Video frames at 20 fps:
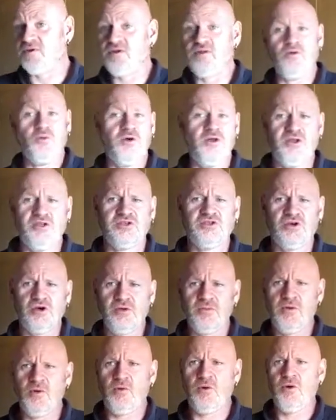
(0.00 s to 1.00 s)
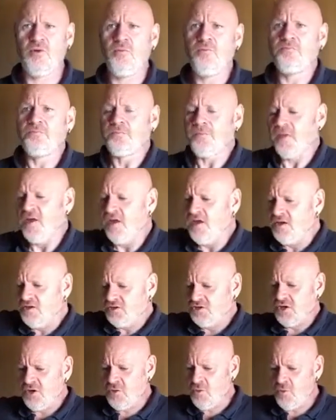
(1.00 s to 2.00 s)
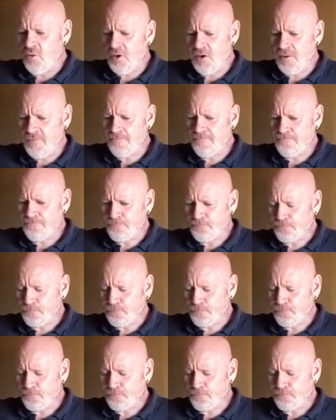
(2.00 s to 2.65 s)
but in the winter time it will. So